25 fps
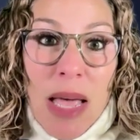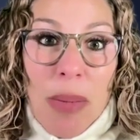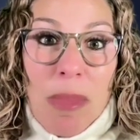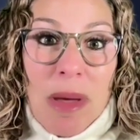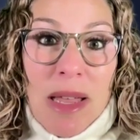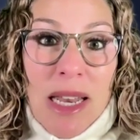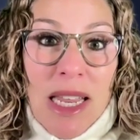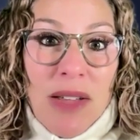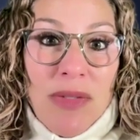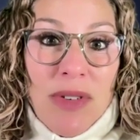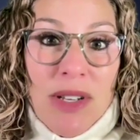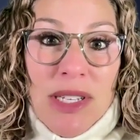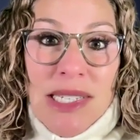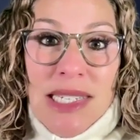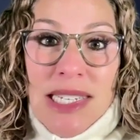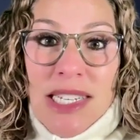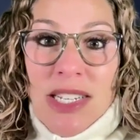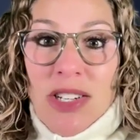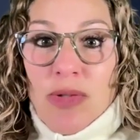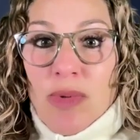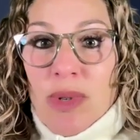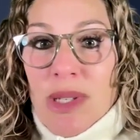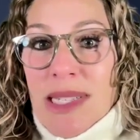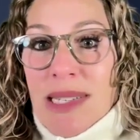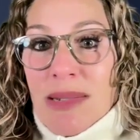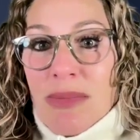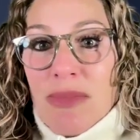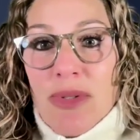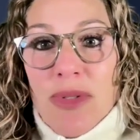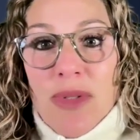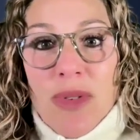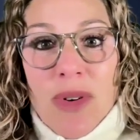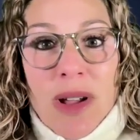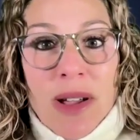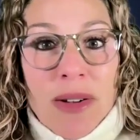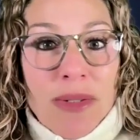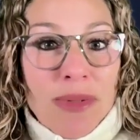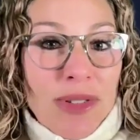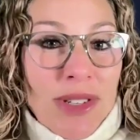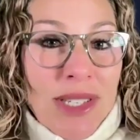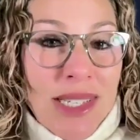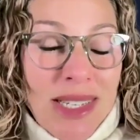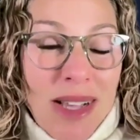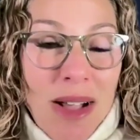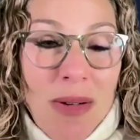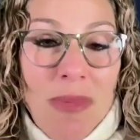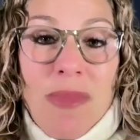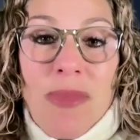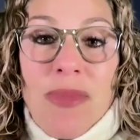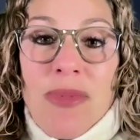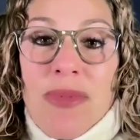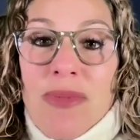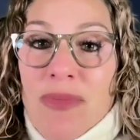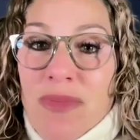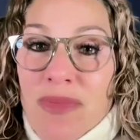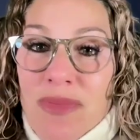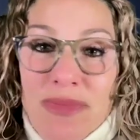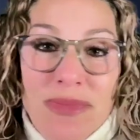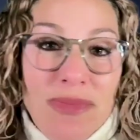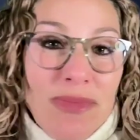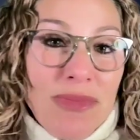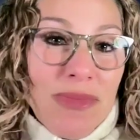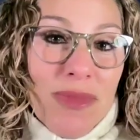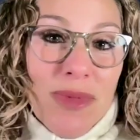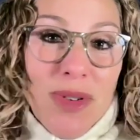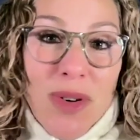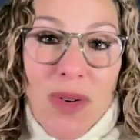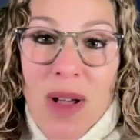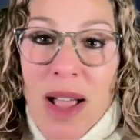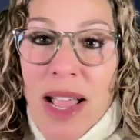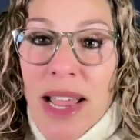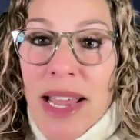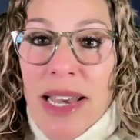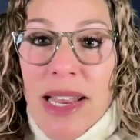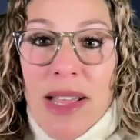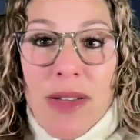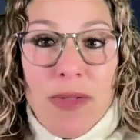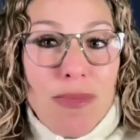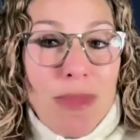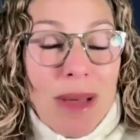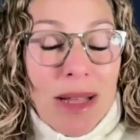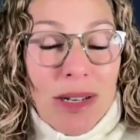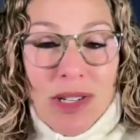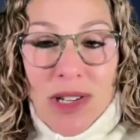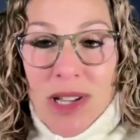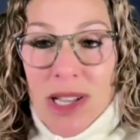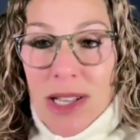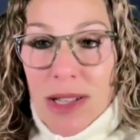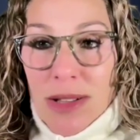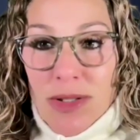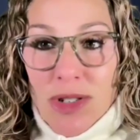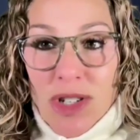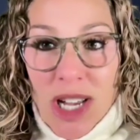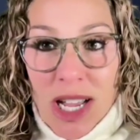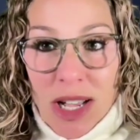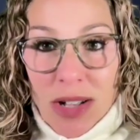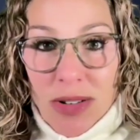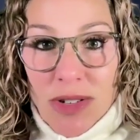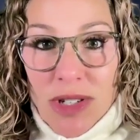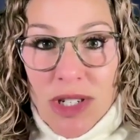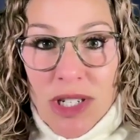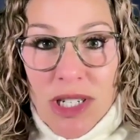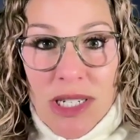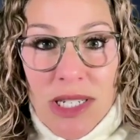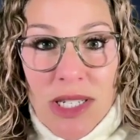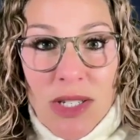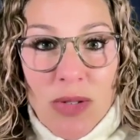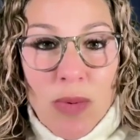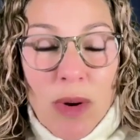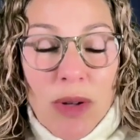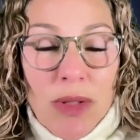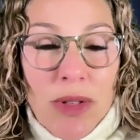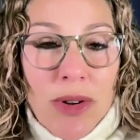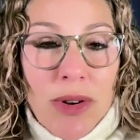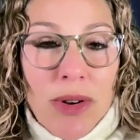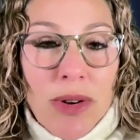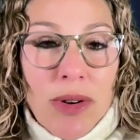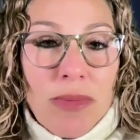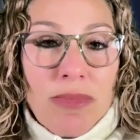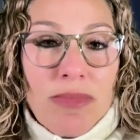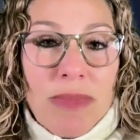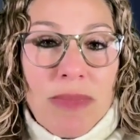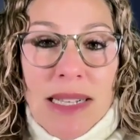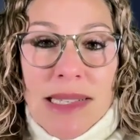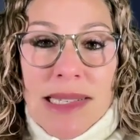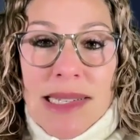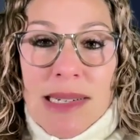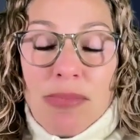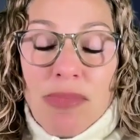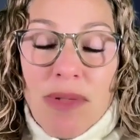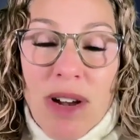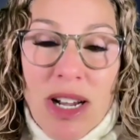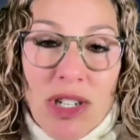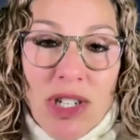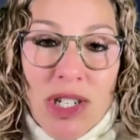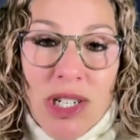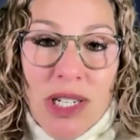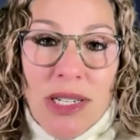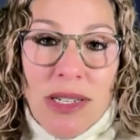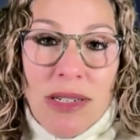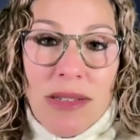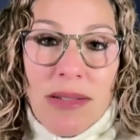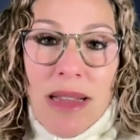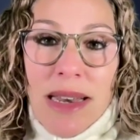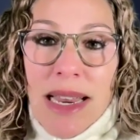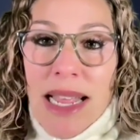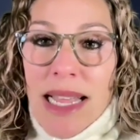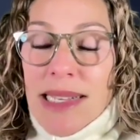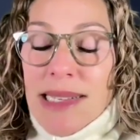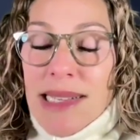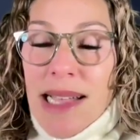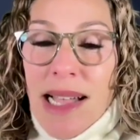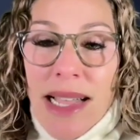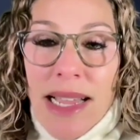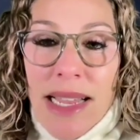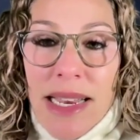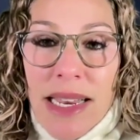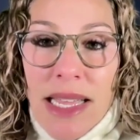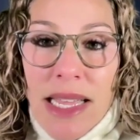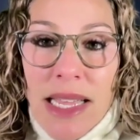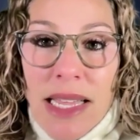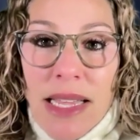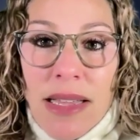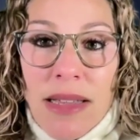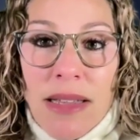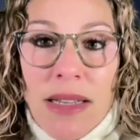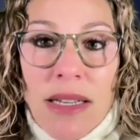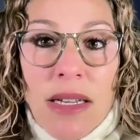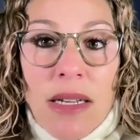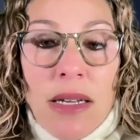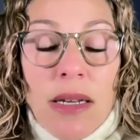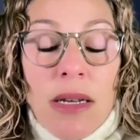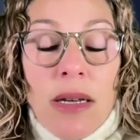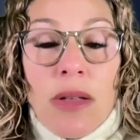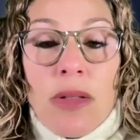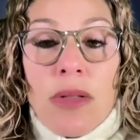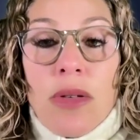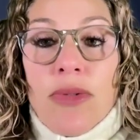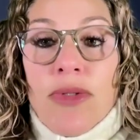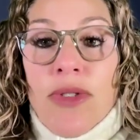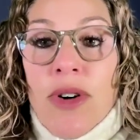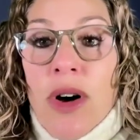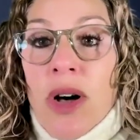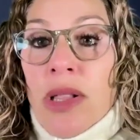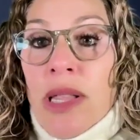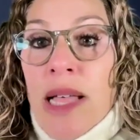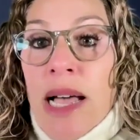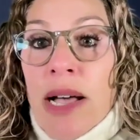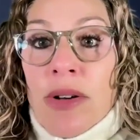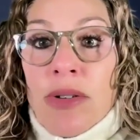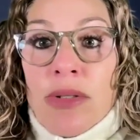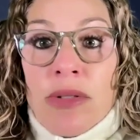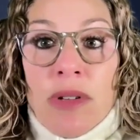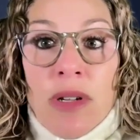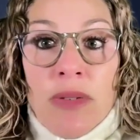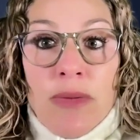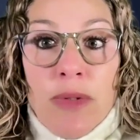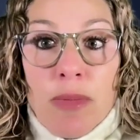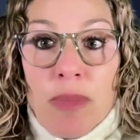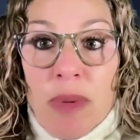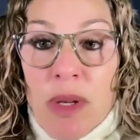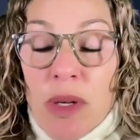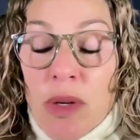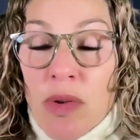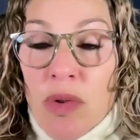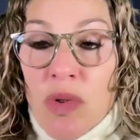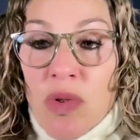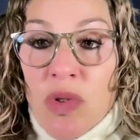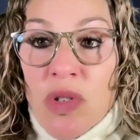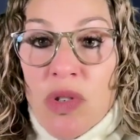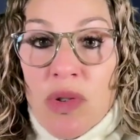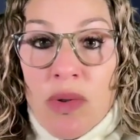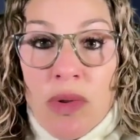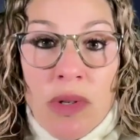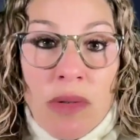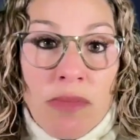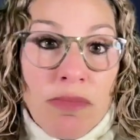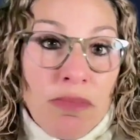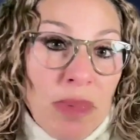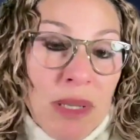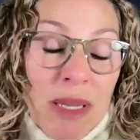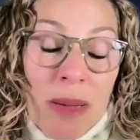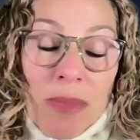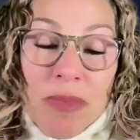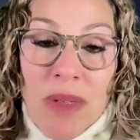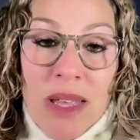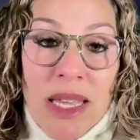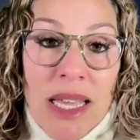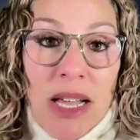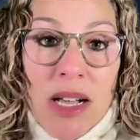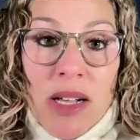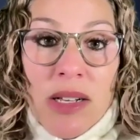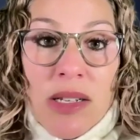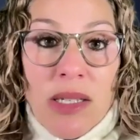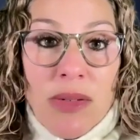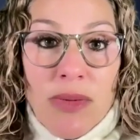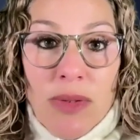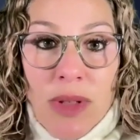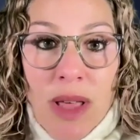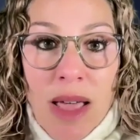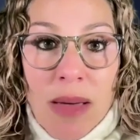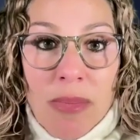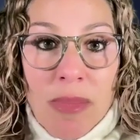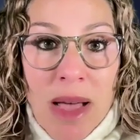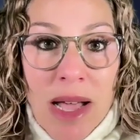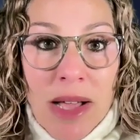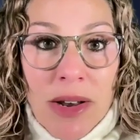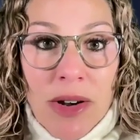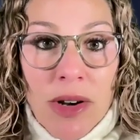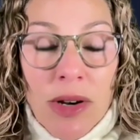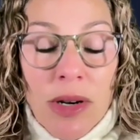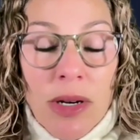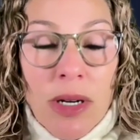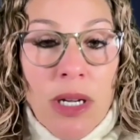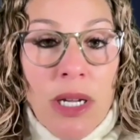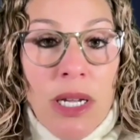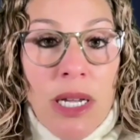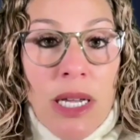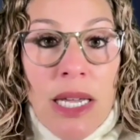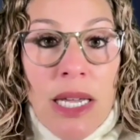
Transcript: Many of us deal with some variety of mental health challenges, whether that's depression and anxiety, the fallout of abuse, or something else for that matter.